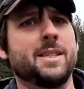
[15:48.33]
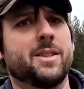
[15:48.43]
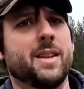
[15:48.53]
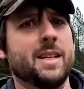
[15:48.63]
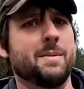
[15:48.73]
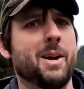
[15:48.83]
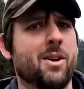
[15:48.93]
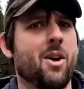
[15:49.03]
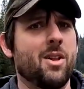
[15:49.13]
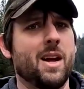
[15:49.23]
so that's about
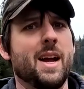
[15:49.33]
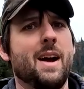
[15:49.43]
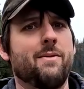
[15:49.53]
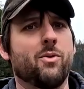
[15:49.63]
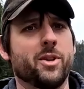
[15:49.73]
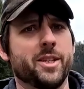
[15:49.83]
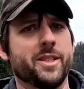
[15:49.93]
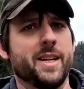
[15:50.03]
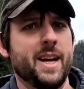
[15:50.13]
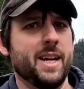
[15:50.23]
all I have for you
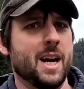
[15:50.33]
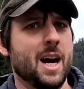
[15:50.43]
today.